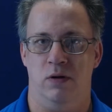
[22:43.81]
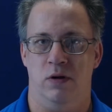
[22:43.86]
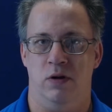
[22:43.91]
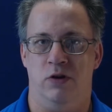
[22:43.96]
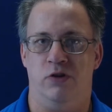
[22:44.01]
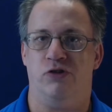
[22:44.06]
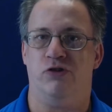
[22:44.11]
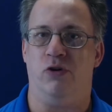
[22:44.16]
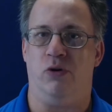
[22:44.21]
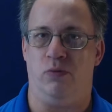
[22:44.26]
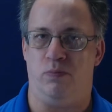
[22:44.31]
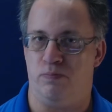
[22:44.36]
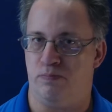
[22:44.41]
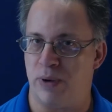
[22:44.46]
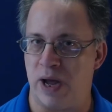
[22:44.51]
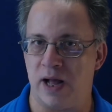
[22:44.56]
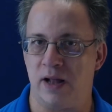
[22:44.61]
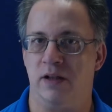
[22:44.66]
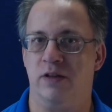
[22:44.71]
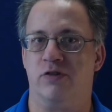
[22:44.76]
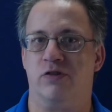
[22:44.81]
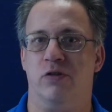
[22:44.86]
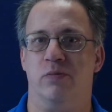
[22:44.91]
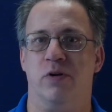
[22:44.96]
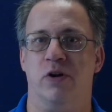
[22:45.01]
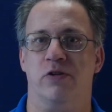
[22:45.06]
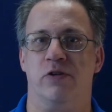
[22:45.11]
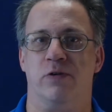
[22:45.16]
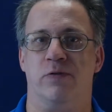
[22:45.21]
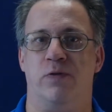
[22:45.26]
So balance the
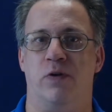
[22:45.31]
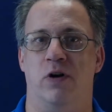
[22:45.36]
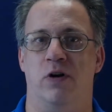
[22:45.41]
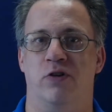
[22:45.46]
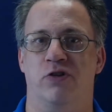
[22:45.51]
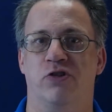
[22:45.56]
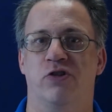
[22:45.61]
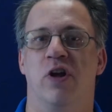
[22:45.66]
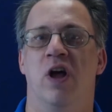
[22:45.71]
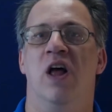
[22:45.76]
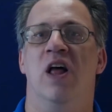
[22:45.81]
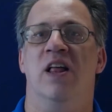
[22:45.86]
budget first,